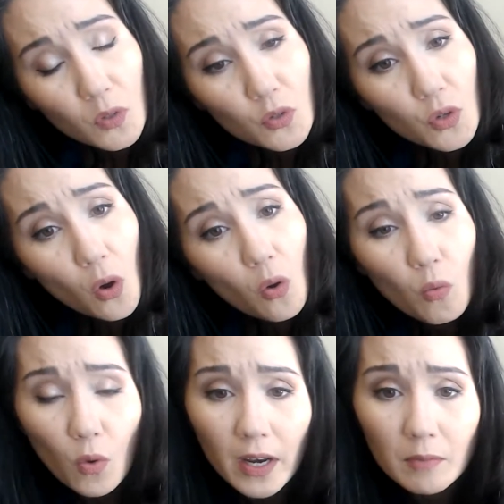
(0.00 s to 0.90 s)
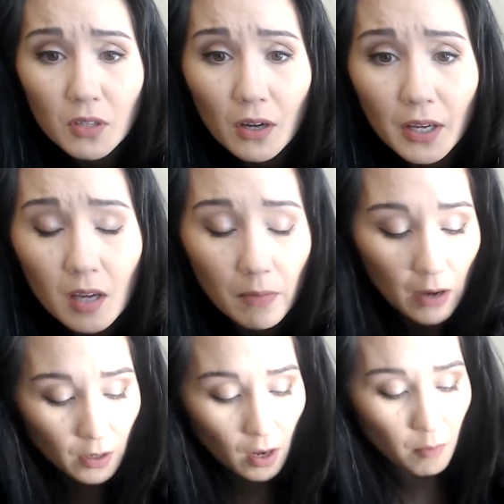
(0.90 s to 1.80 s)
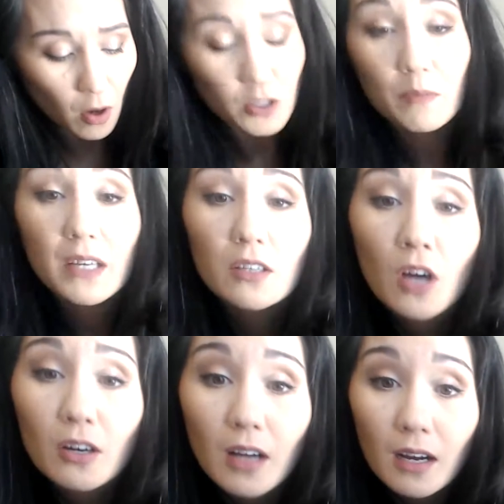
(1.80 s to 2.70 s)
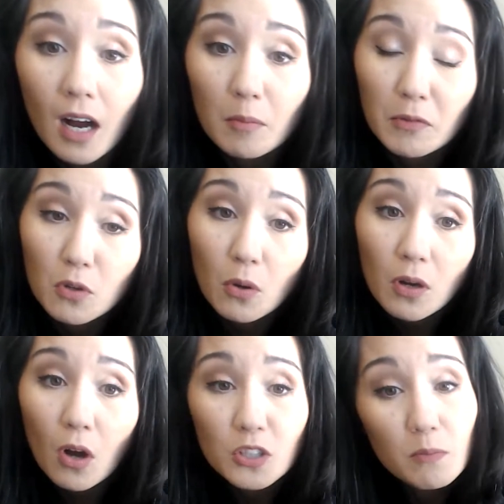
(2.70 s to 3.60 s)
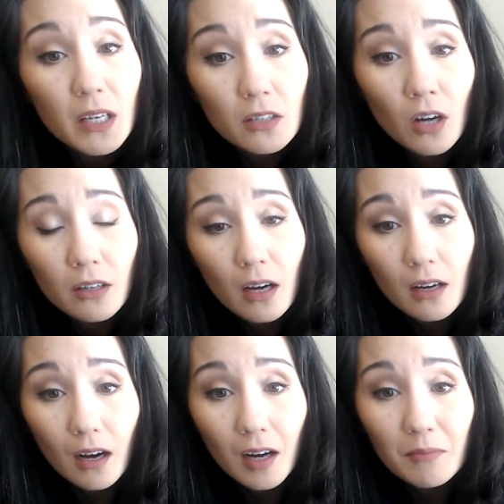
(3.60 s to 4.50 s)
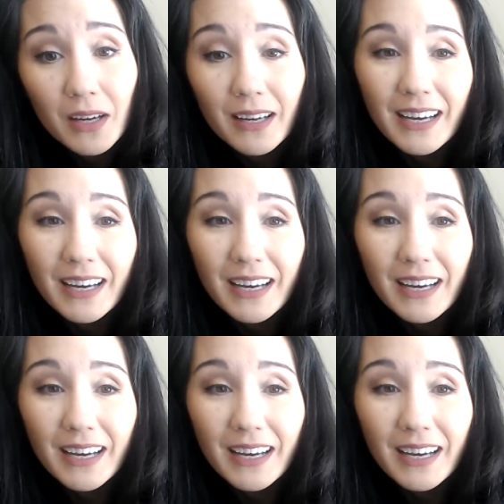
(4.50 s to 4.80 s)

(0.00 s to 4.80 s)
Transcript: So when I'm talking about ultimateguitar.com, if you go to ultimateguitar.com,